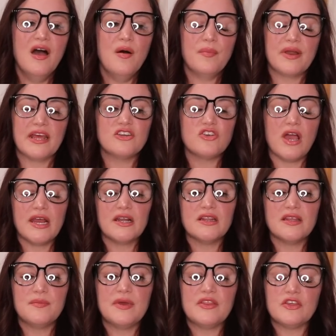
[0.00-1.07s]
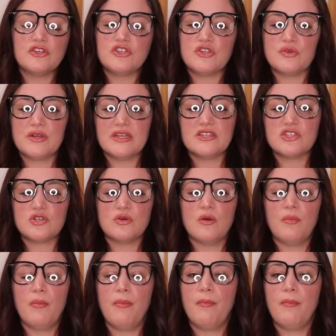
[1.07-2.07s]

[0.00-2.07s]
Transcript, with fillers: but I try to limit the students to a